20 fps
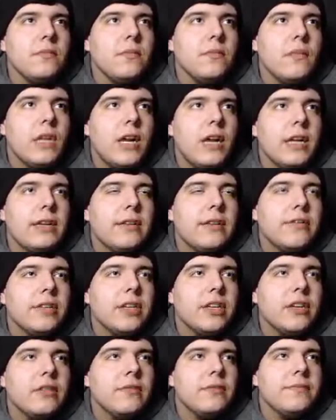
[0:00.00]
All right, here we
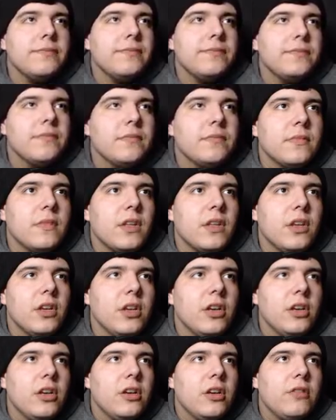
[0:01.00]
go.
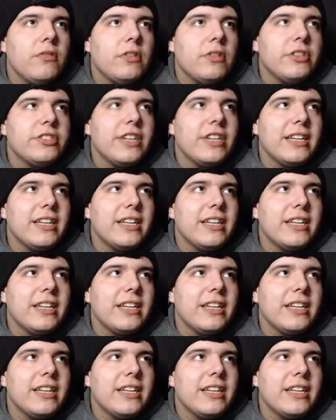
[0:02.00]
We're going to